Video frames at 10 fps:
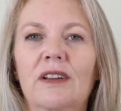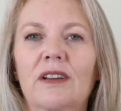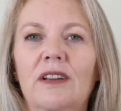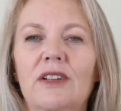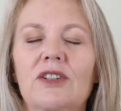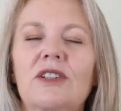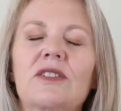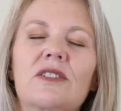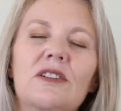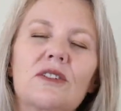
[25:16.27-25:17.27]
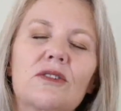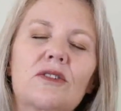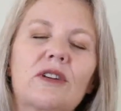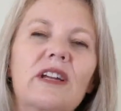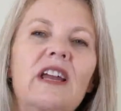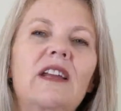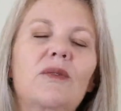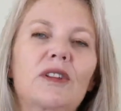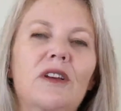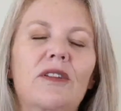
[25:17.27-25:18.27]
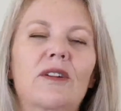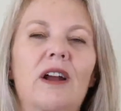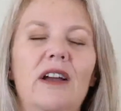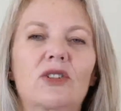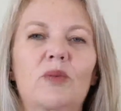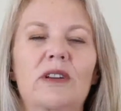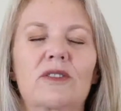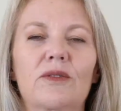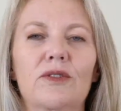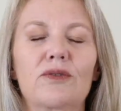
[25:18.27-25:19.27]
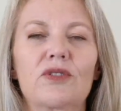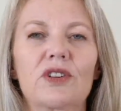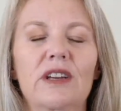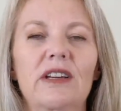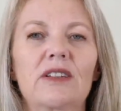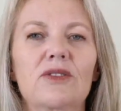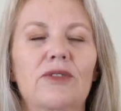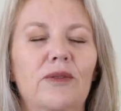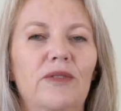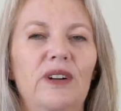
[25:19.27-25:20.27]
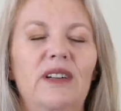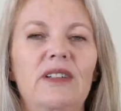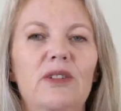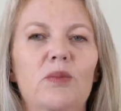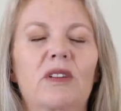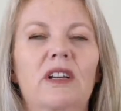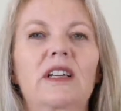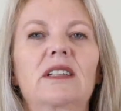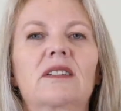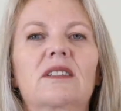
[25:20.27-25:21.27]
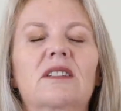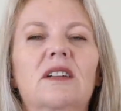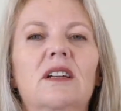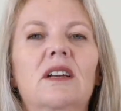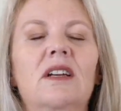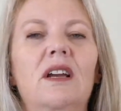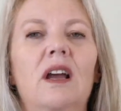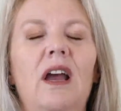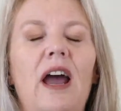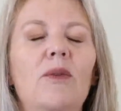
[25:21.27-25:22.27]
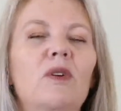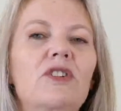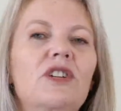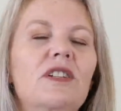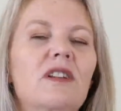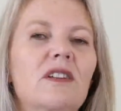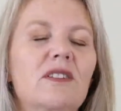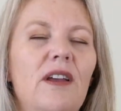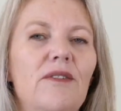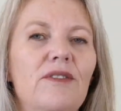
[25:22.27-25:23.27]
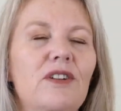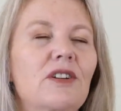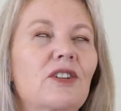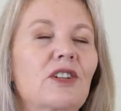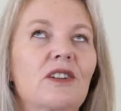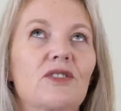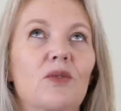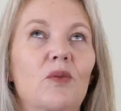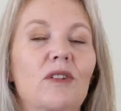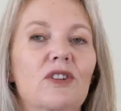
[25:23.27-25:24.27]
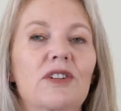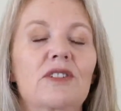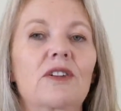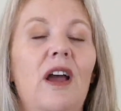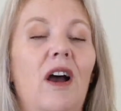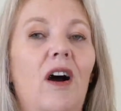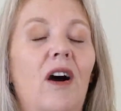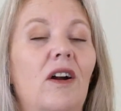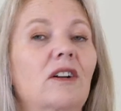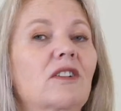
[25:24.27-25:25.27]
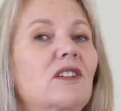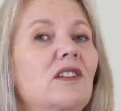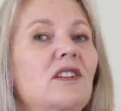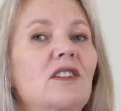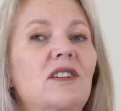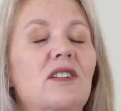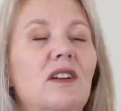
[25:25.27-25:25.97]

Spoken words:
She's still creating with other aspects of who she is from various planes. And when she does that vision, she does it well. She's an artist.